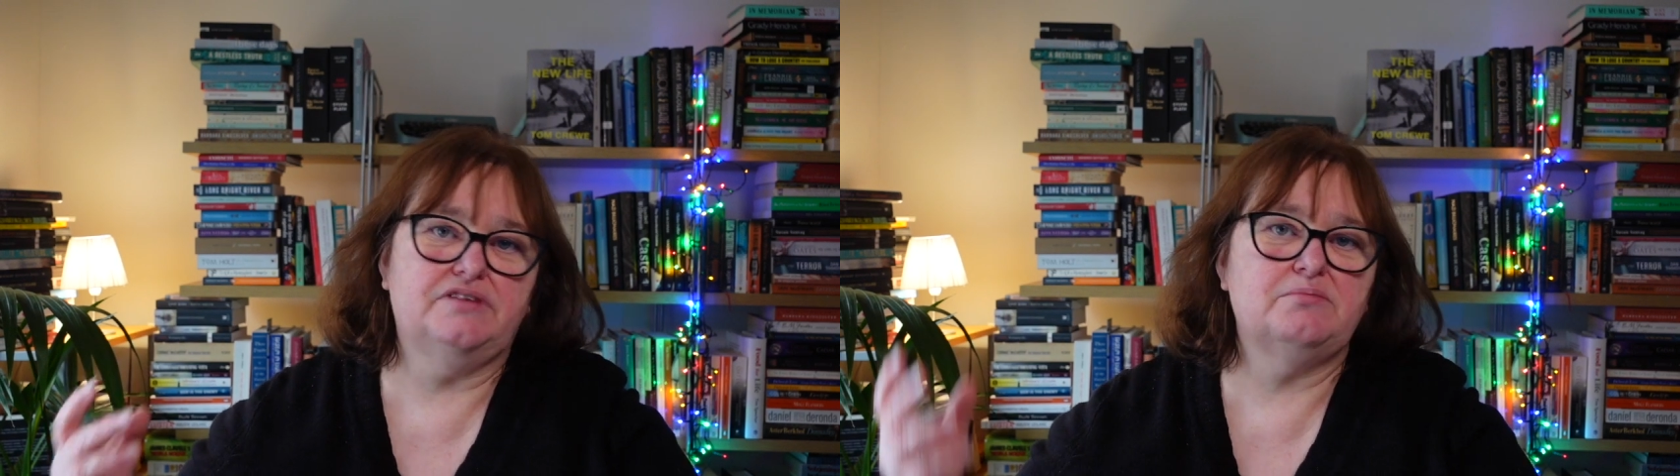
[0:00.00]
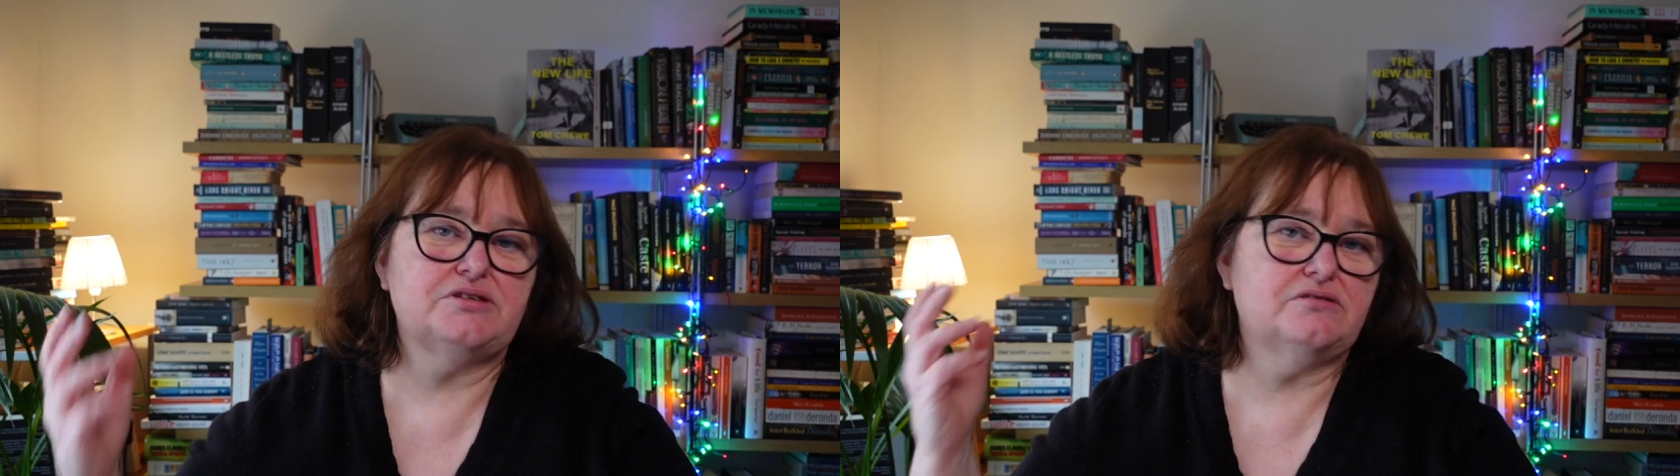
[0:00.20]

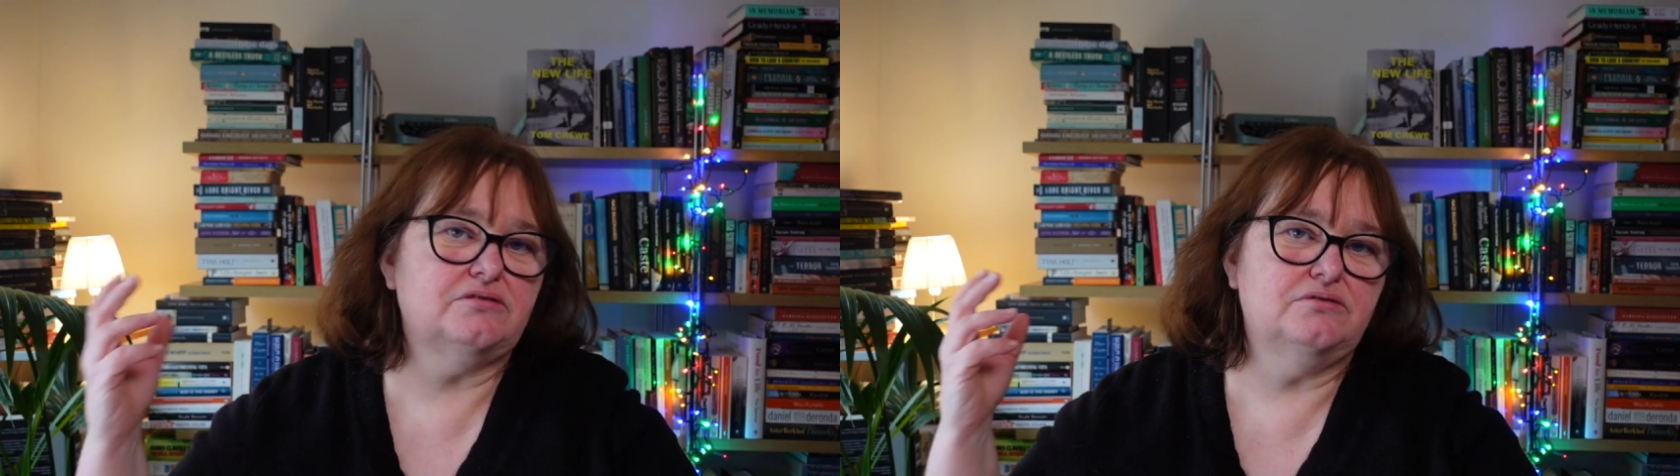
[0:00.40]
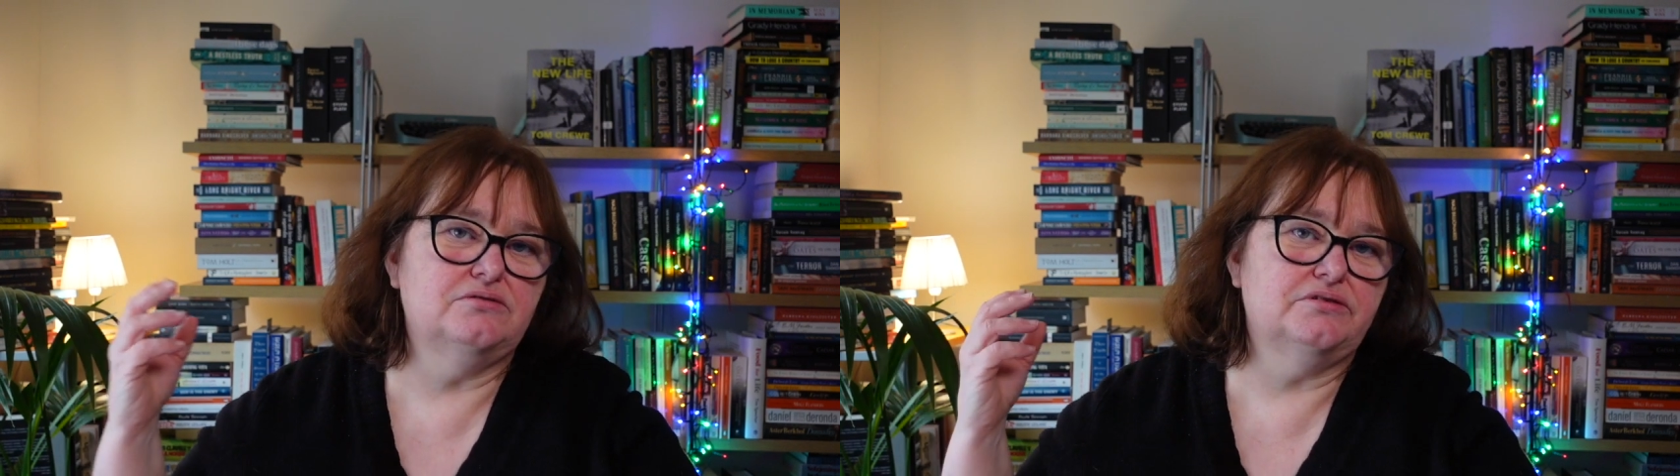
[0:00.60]
Amazon
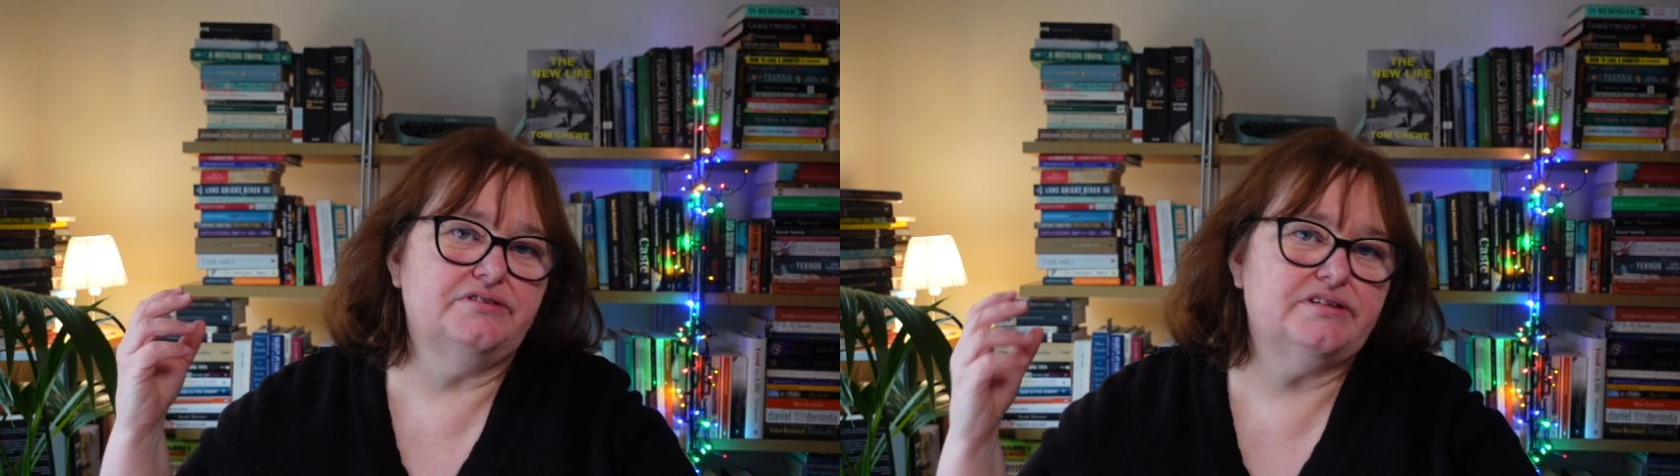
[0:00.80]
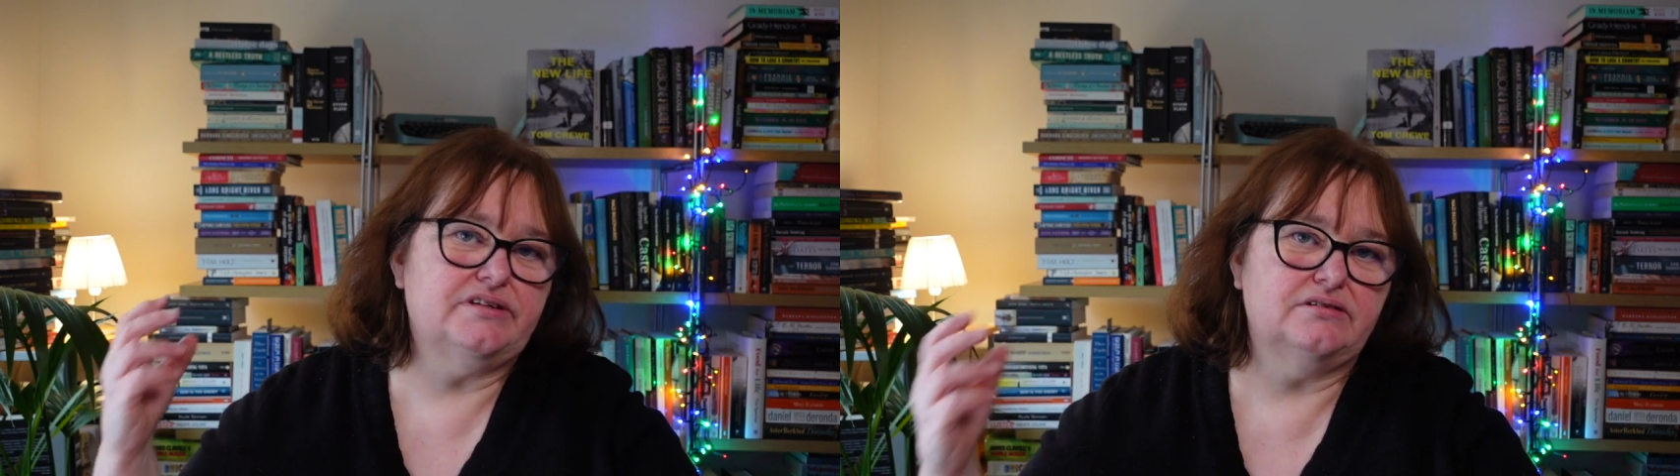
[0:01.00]

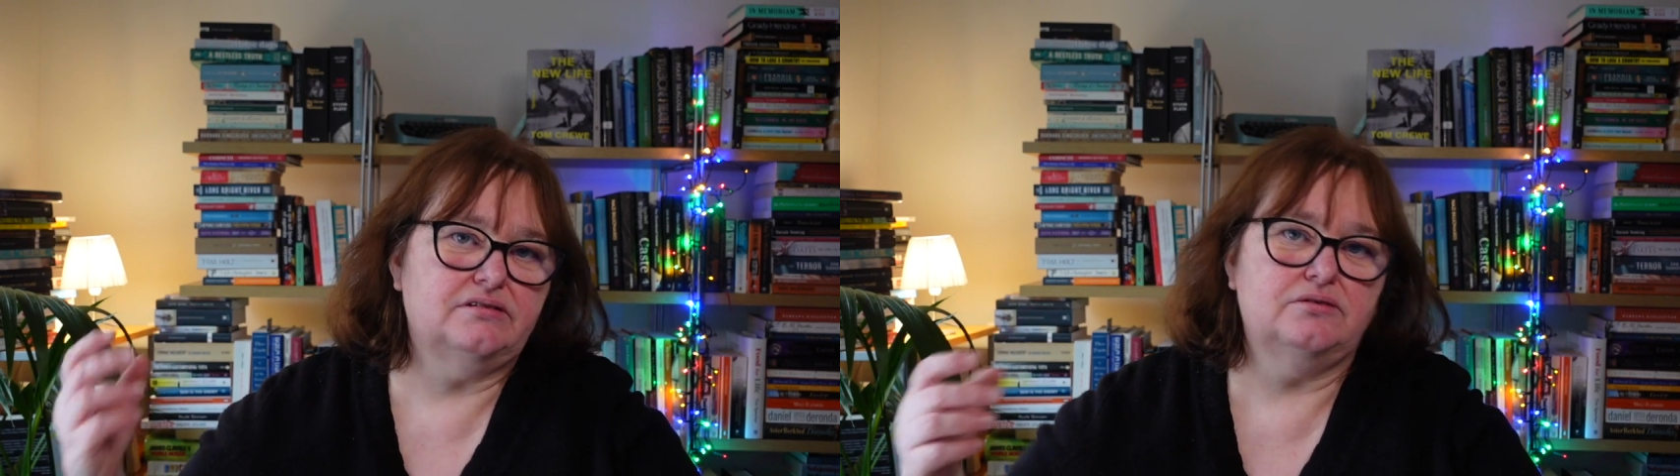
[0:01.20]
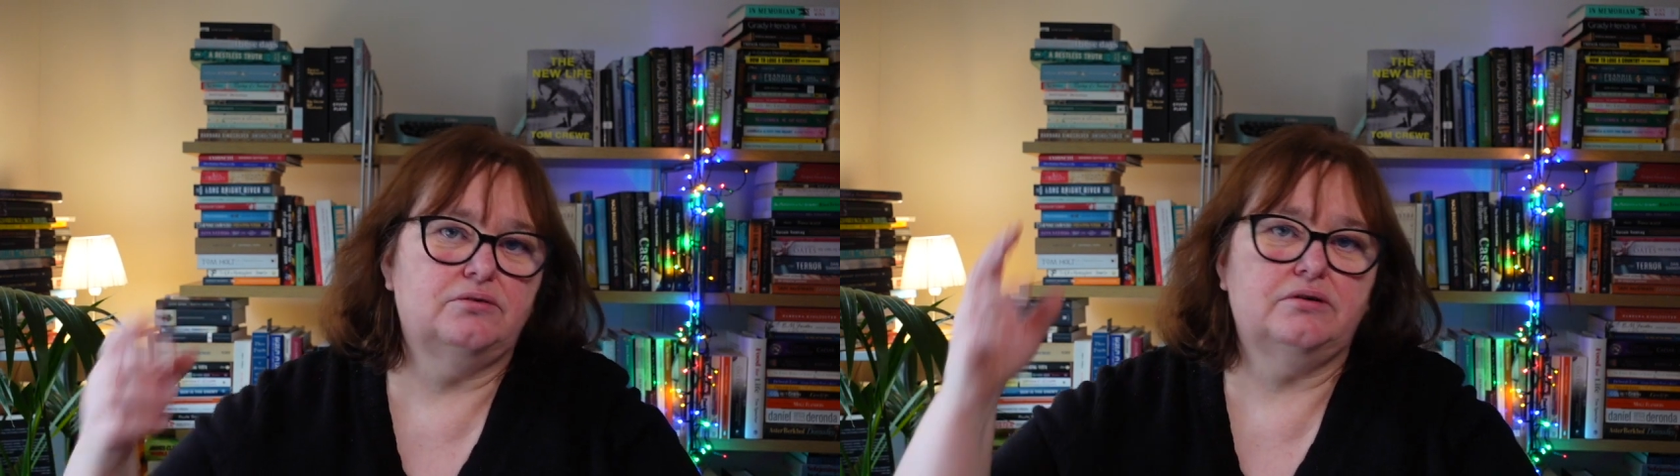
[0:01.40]
goods
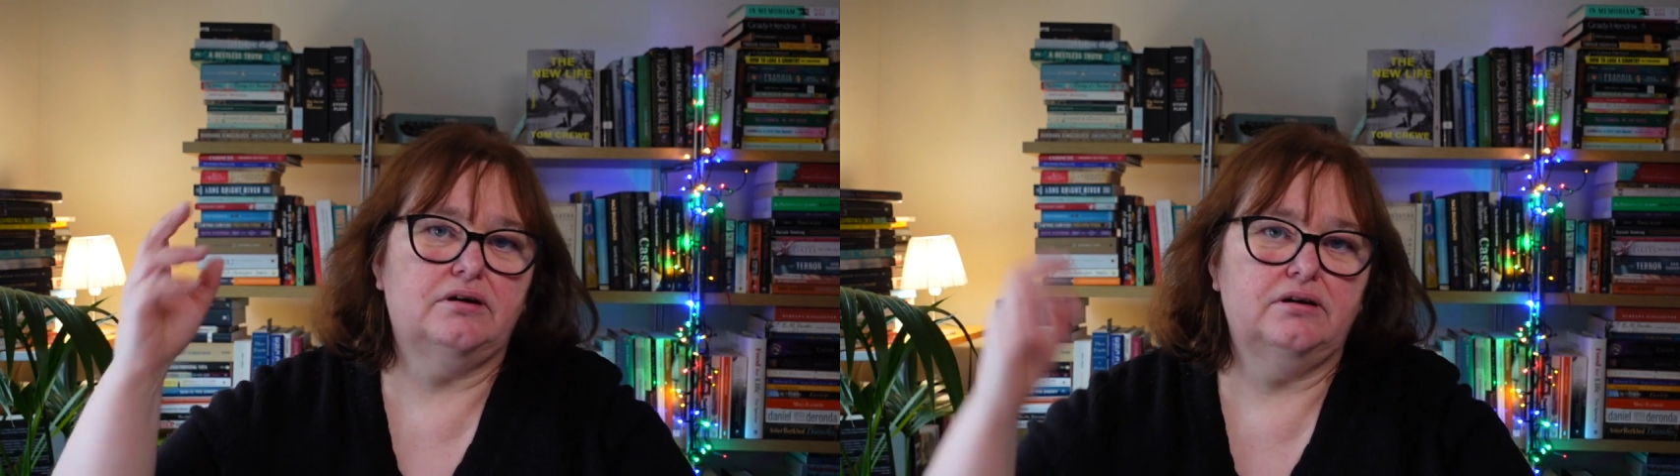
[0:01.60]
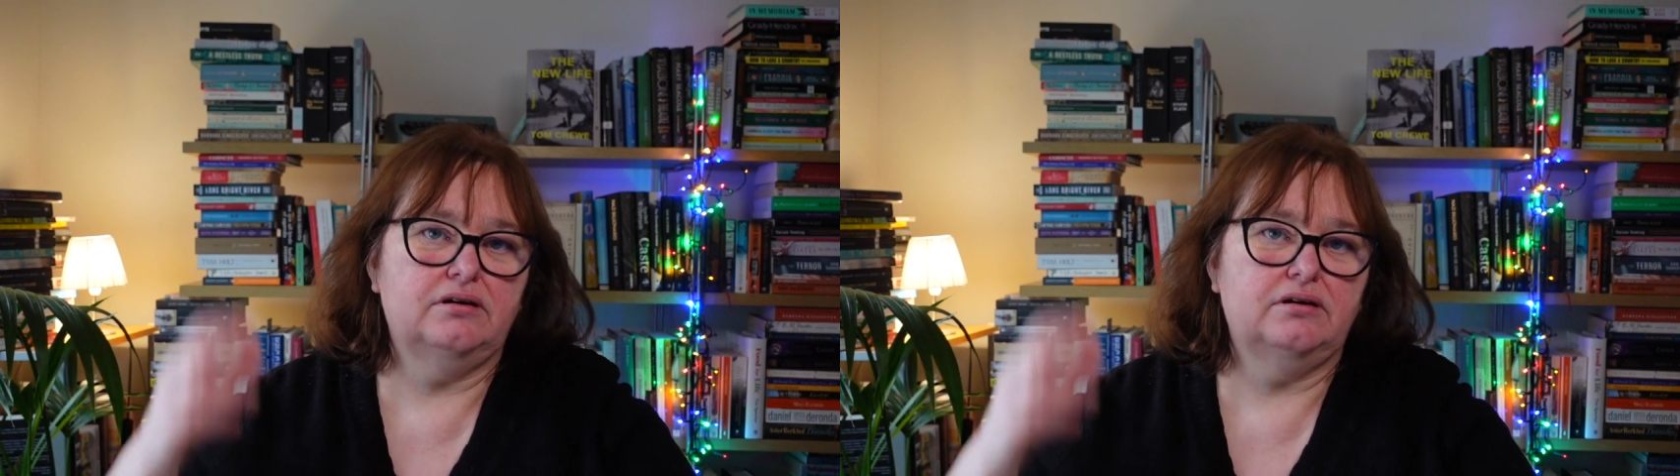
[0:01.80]
or